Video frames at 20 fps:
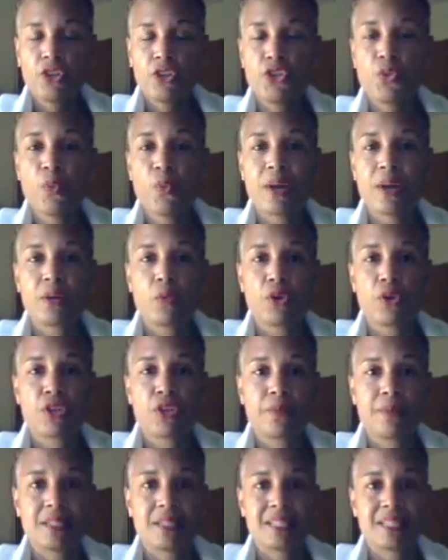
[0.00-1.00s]
You want to work
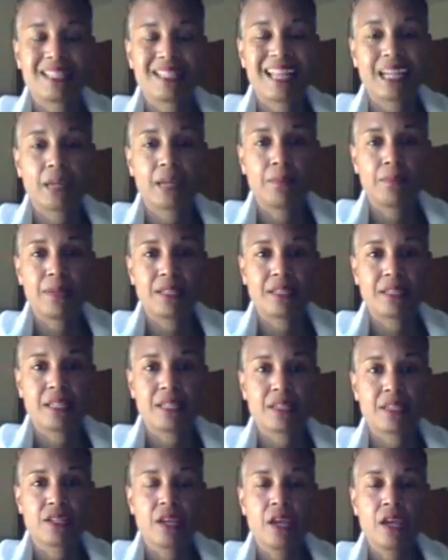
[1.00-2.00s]
your business like a
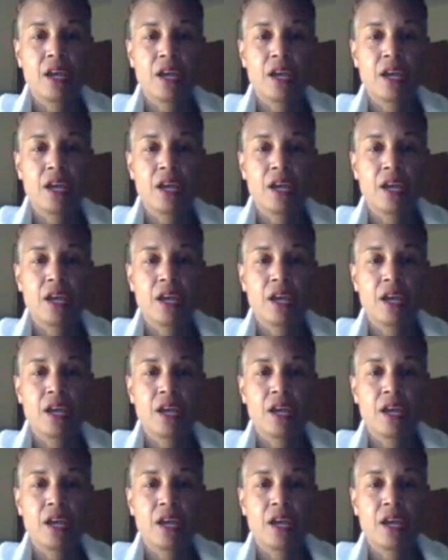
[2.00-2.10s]
business.